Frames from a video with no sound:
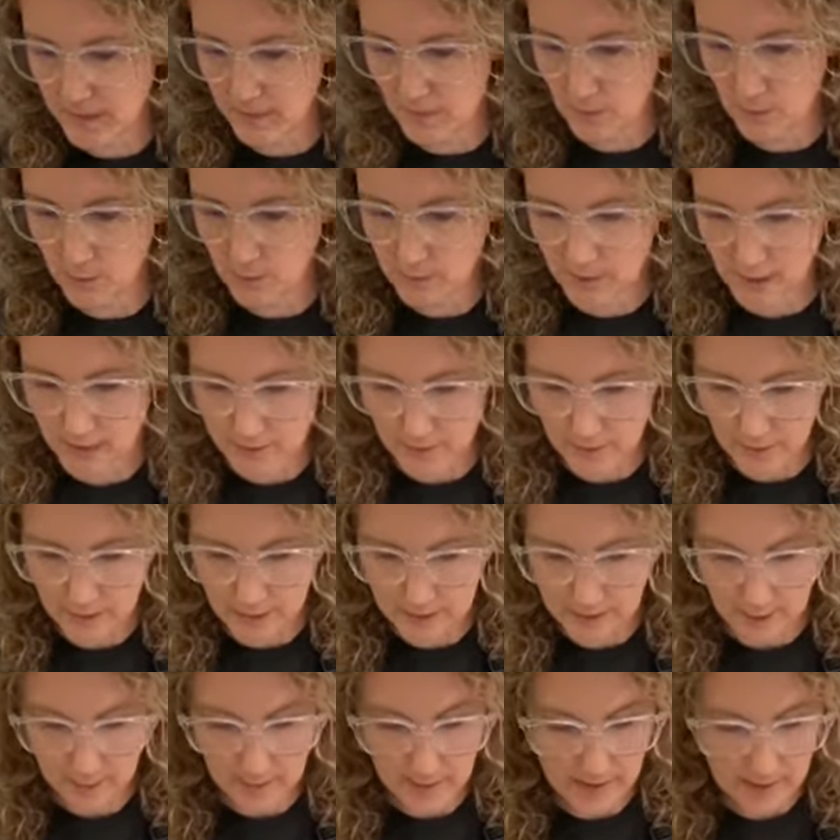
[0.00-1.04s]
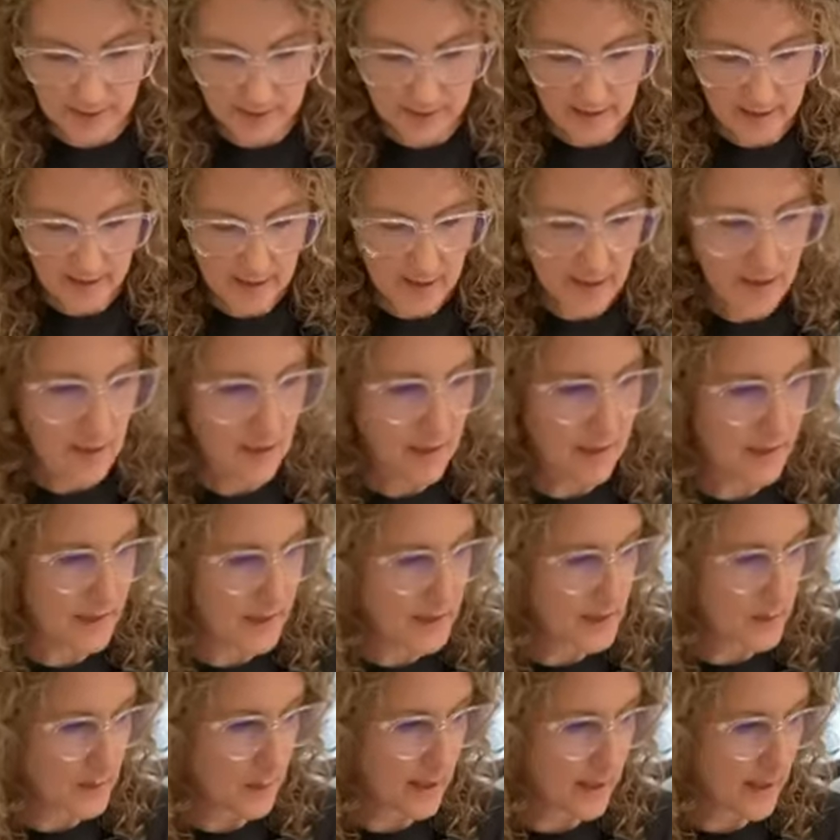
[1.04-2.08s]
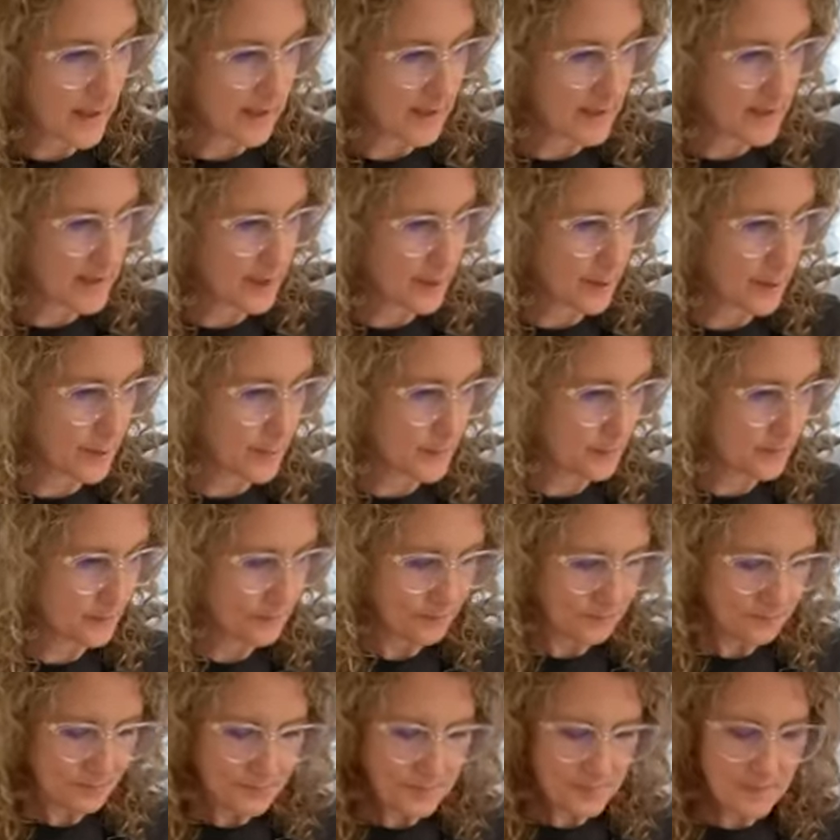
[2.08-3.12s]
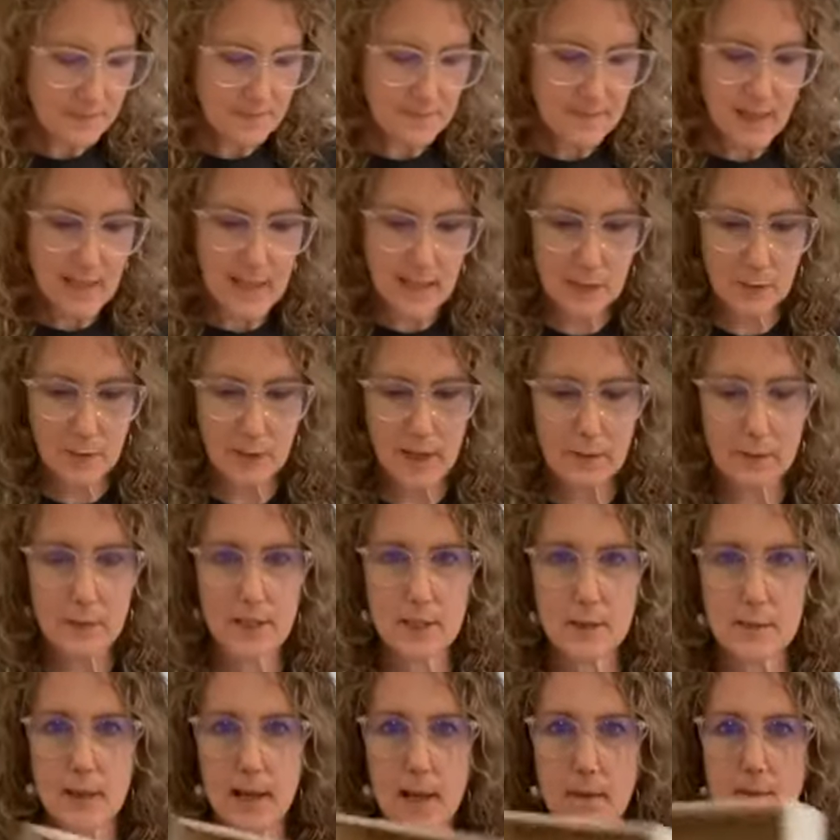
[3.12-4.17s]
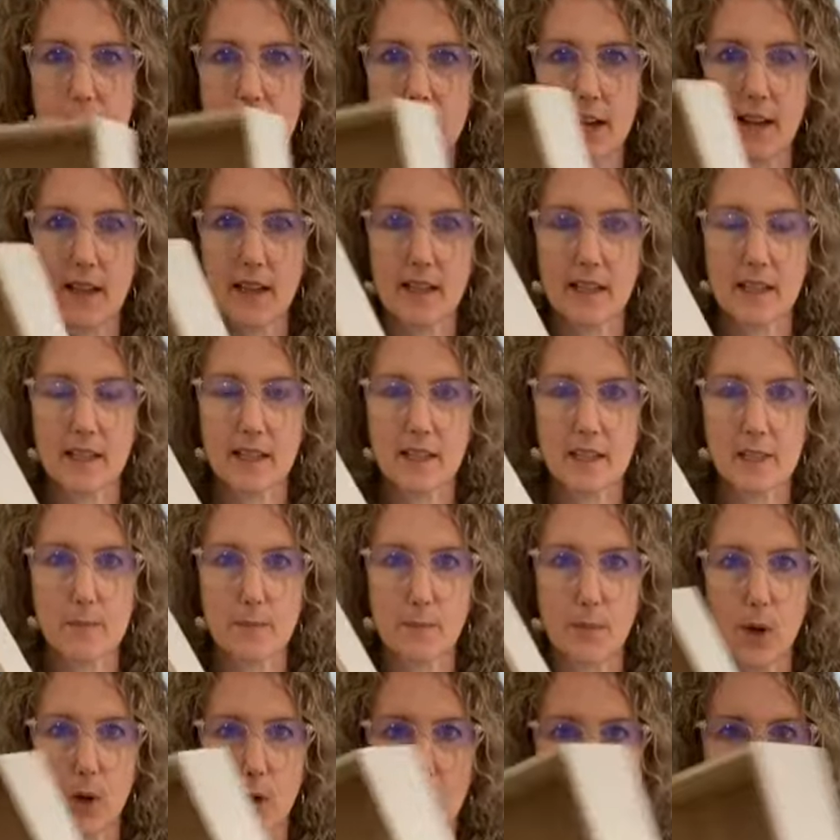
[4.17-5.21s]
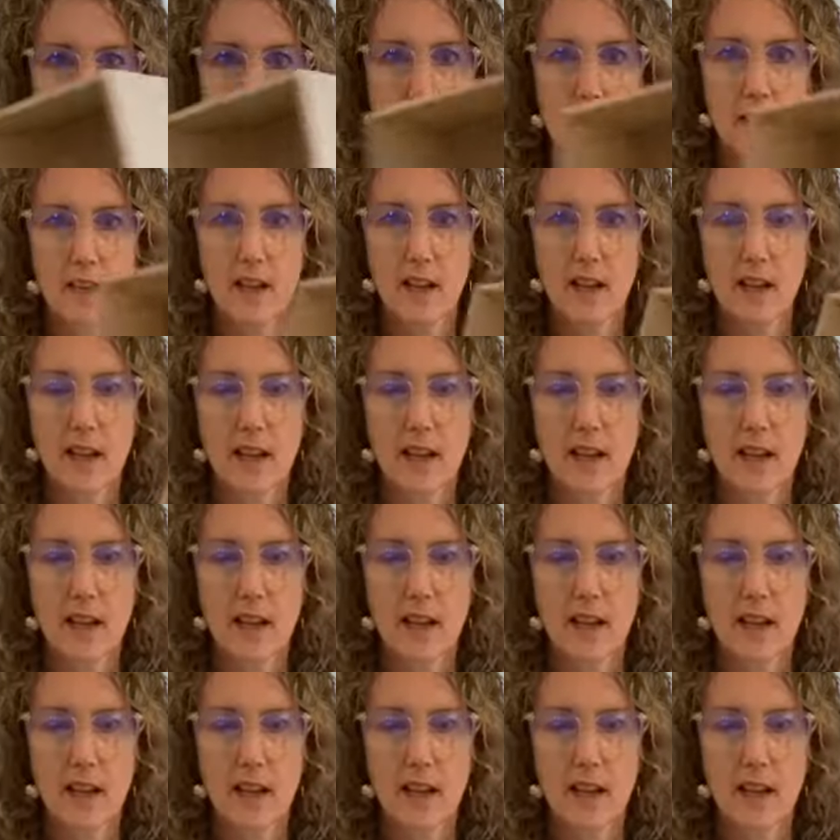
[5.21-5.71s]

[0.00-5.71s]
be some more flash flooding around this week. So anyway, we're going to be upcycling this box.